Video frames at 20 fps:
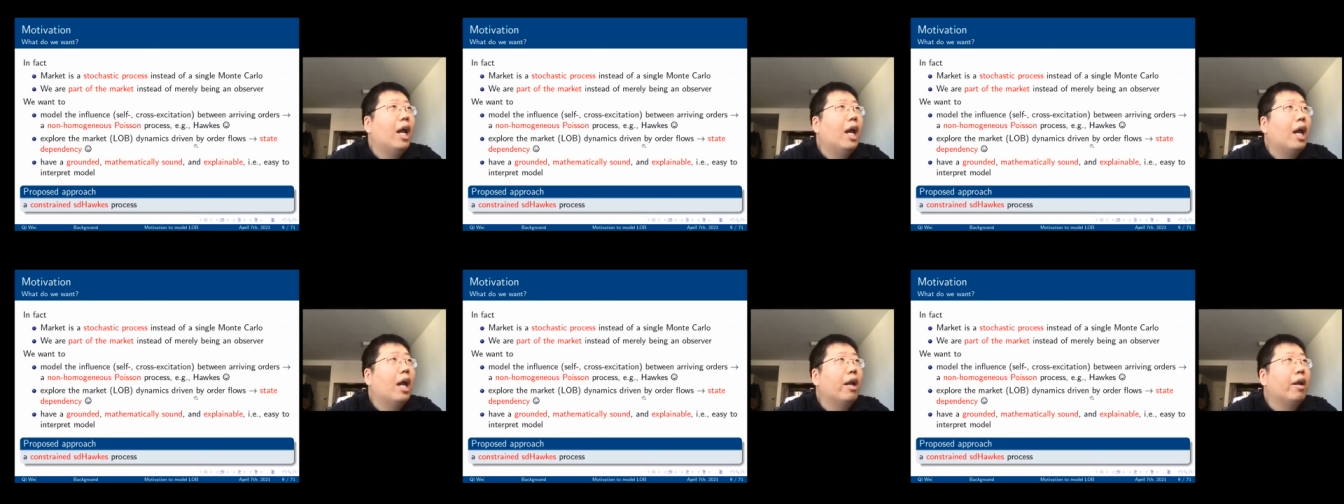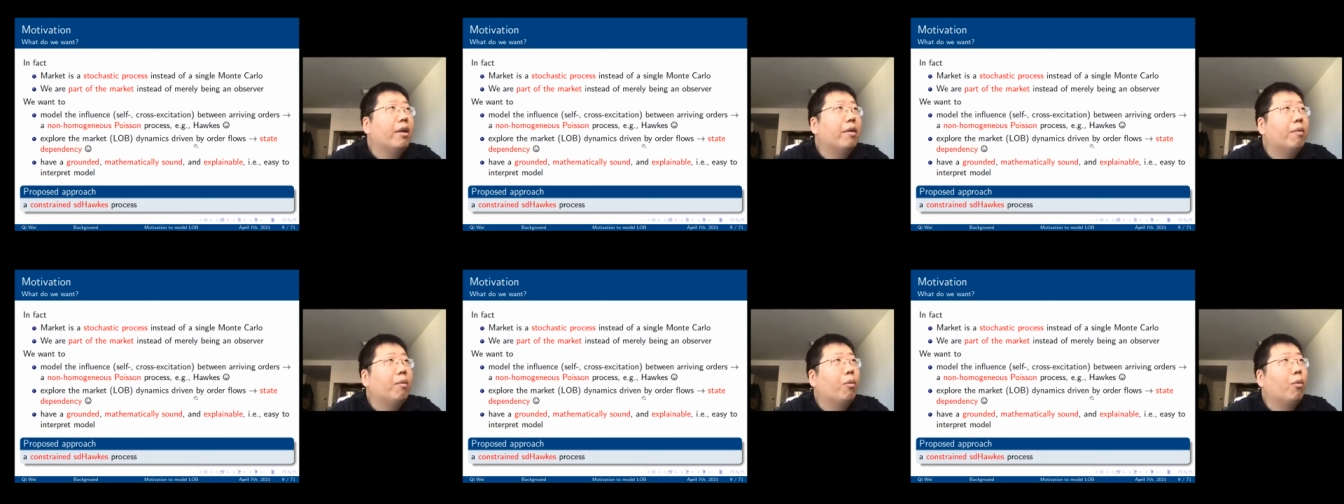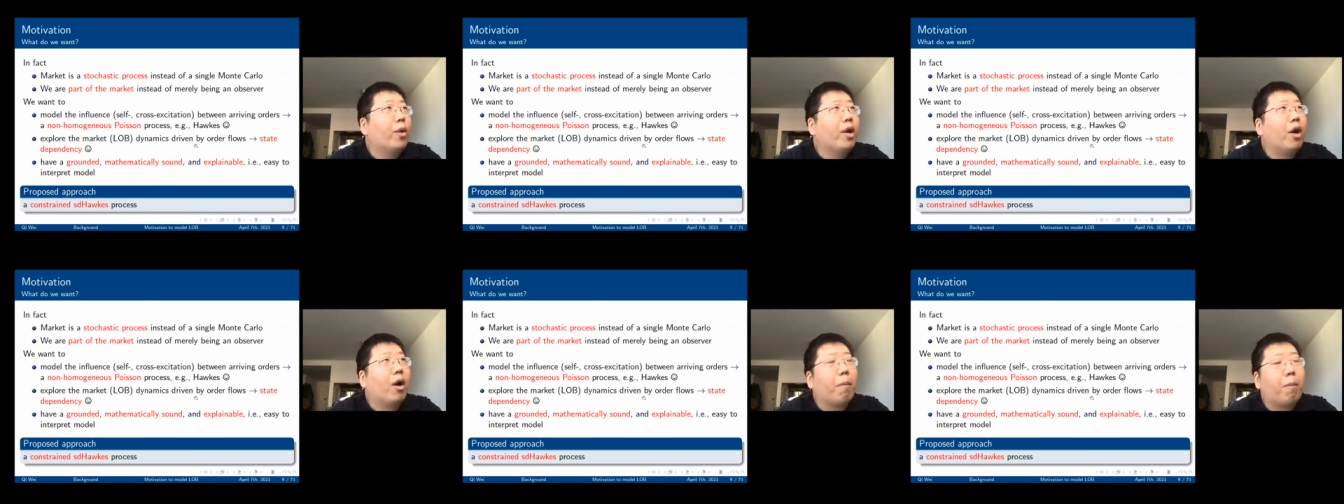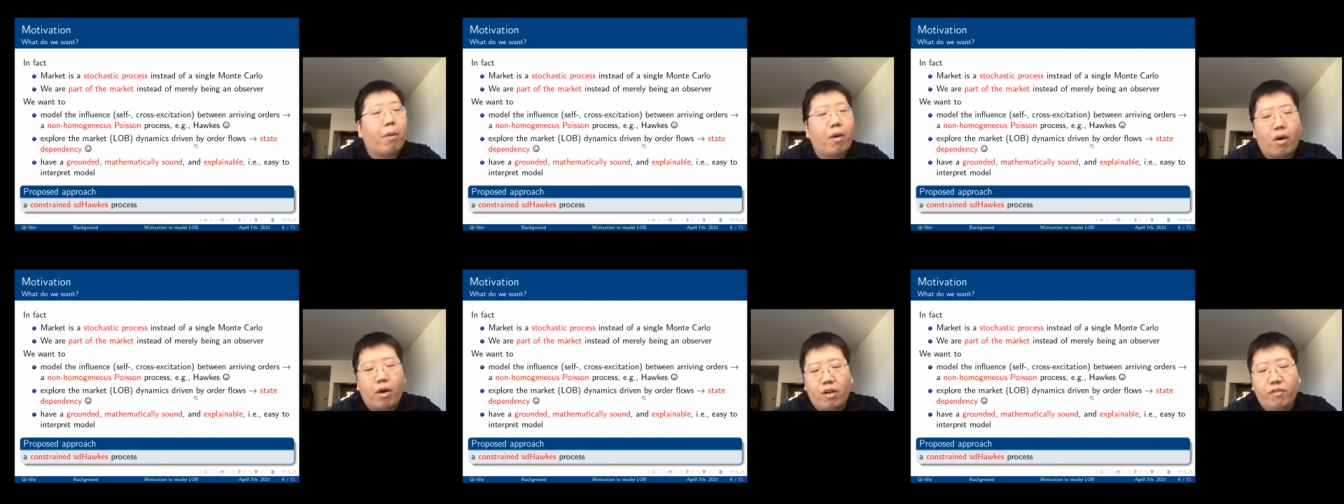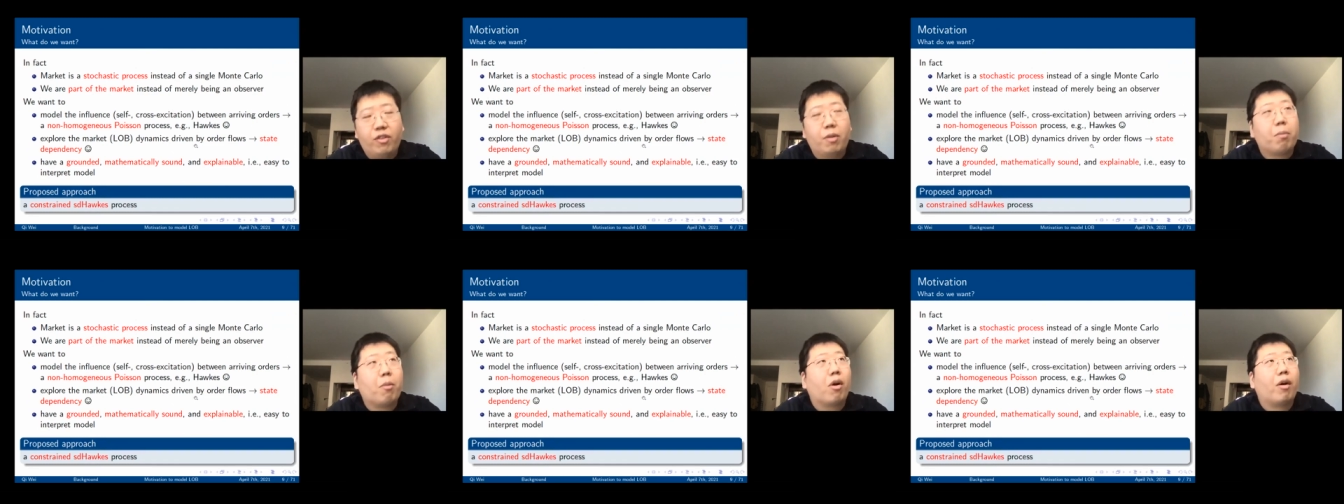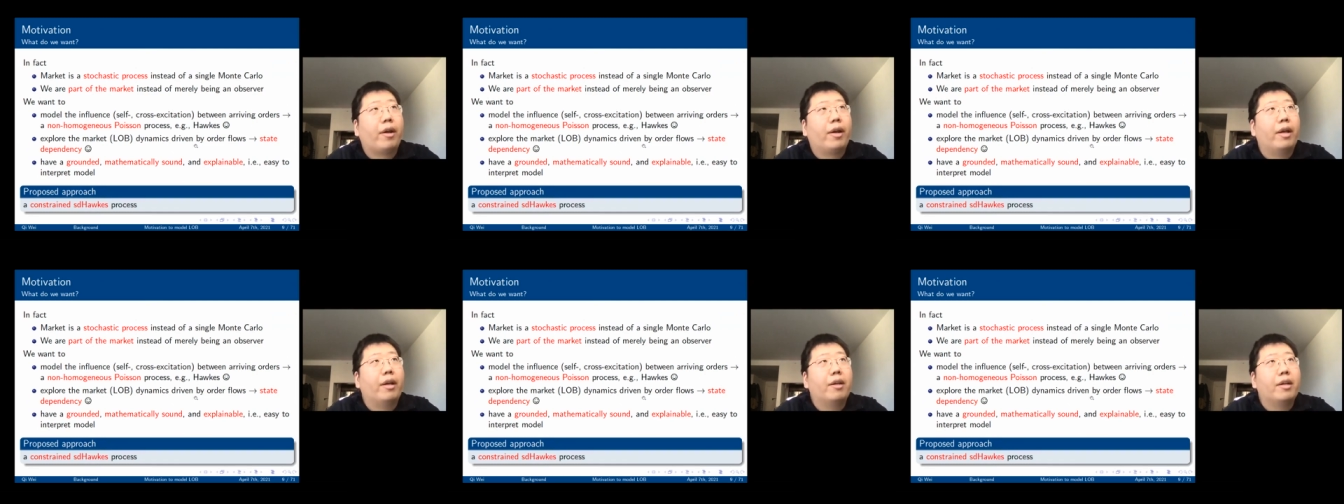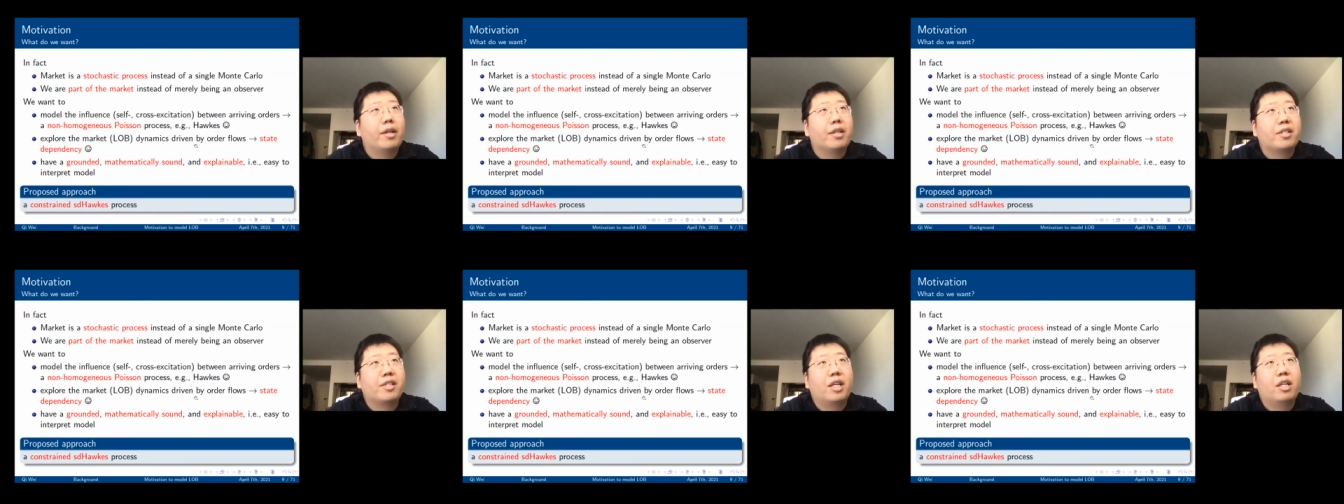And we are part of the market
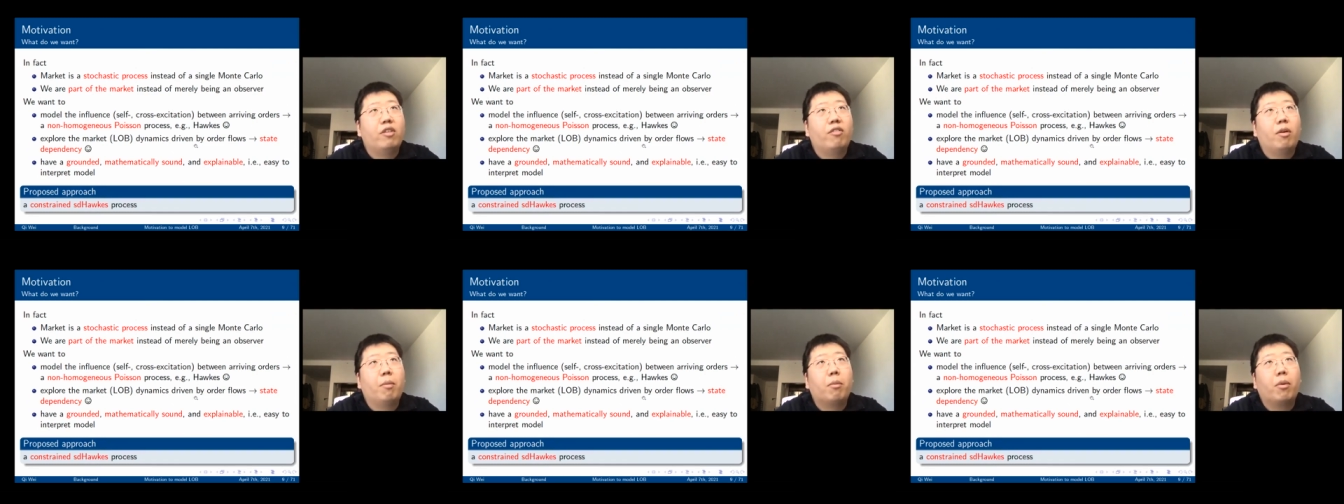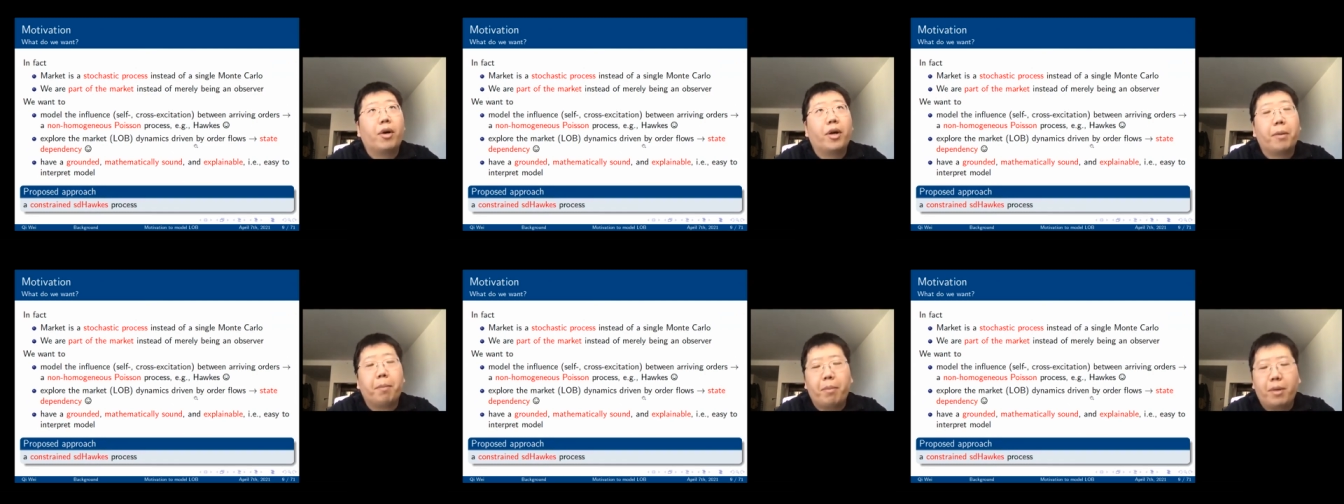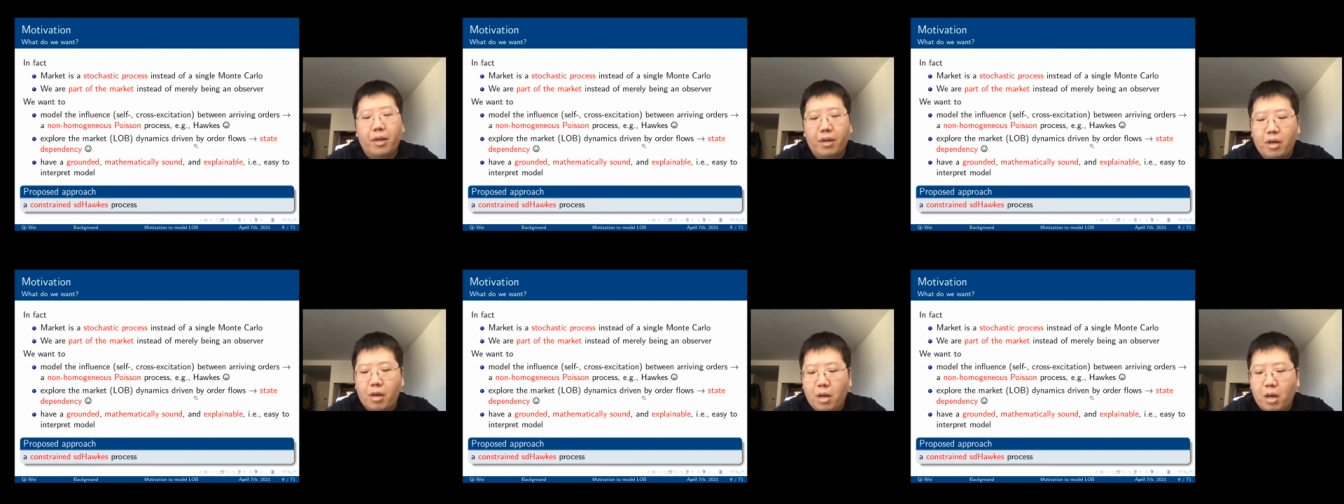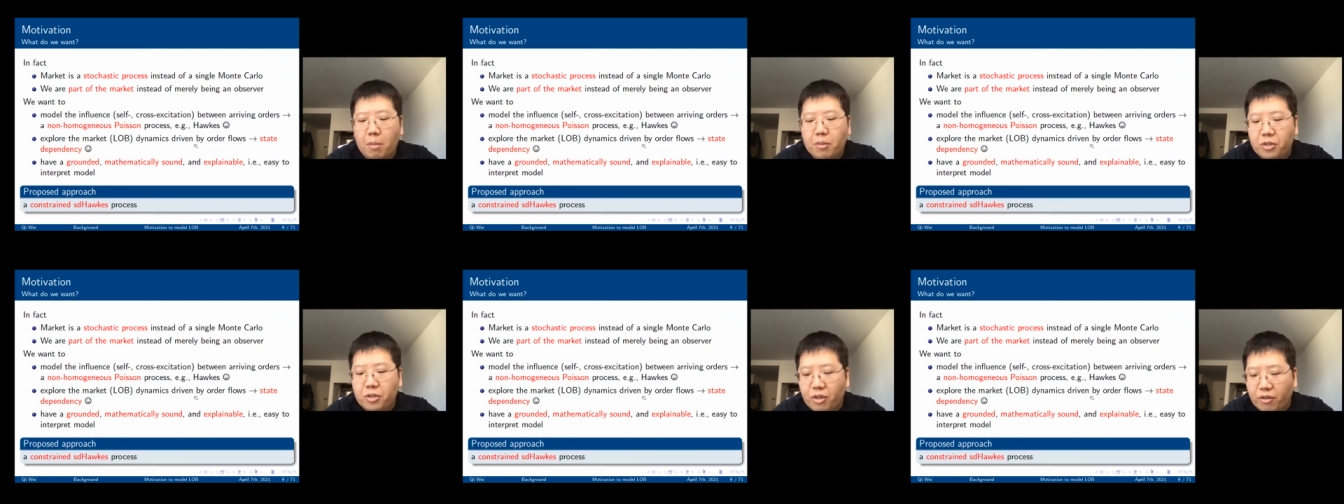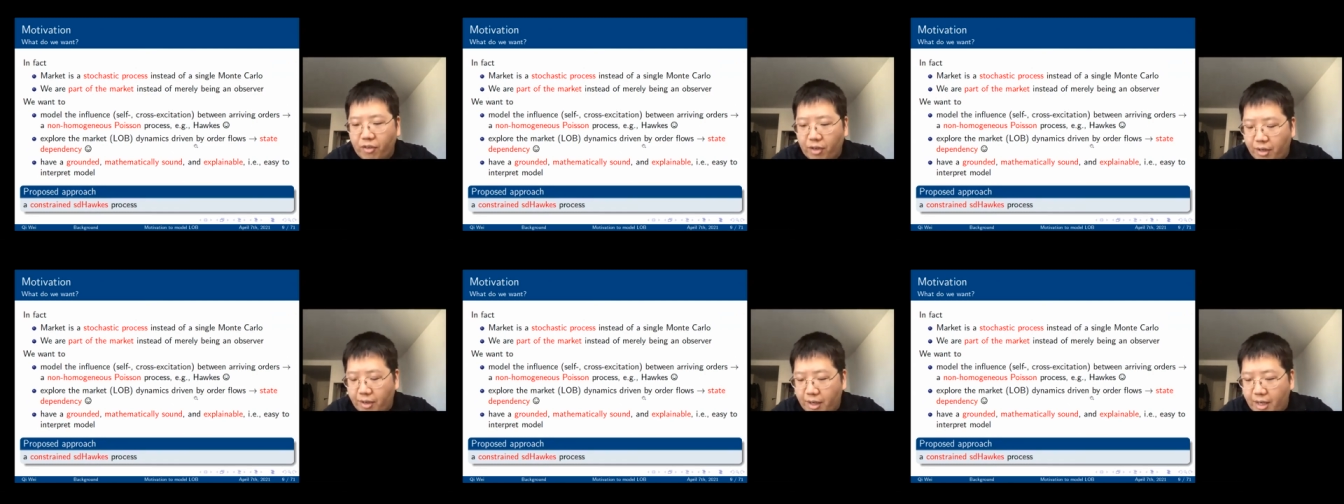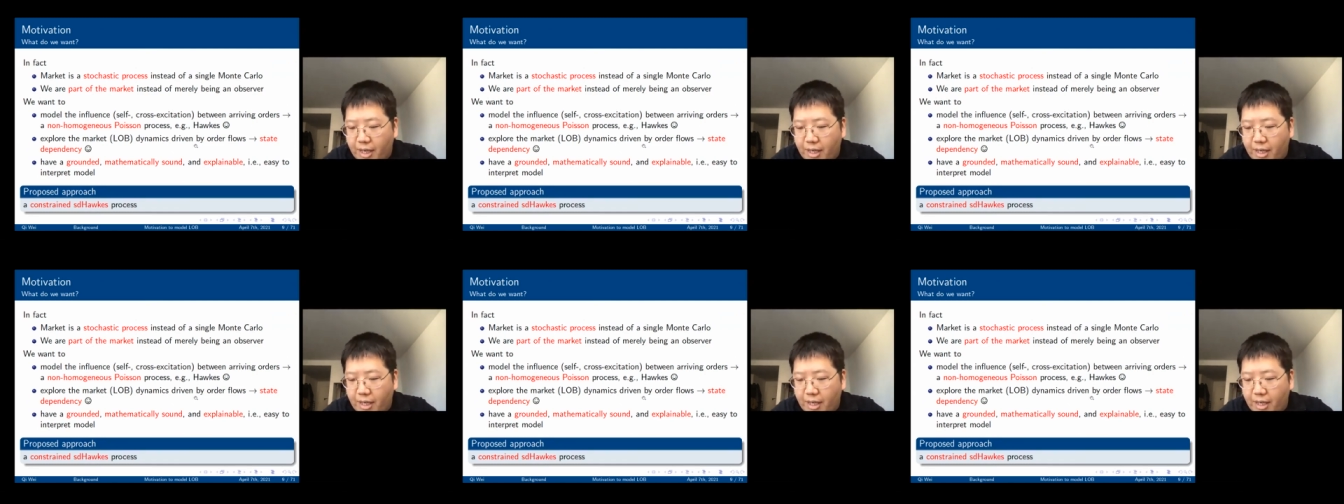instead of merely being an observer.